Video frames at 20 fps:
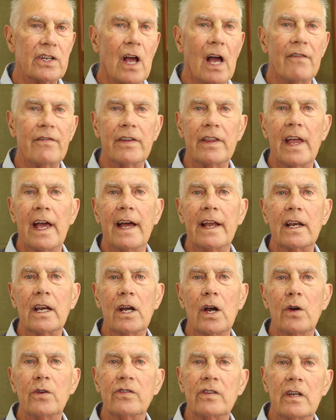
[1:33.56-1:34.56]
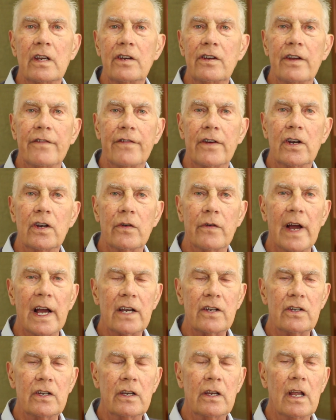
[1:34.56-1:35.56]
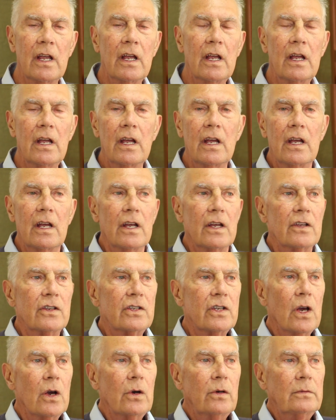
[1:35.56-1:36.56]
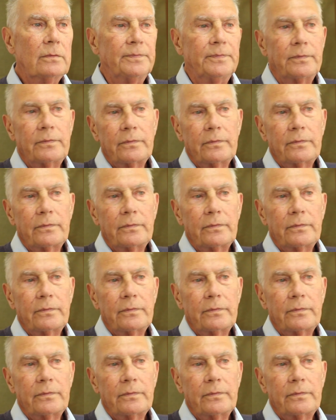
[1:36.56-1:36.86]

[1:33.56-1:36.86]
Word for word: off of that and goes in a different direction. So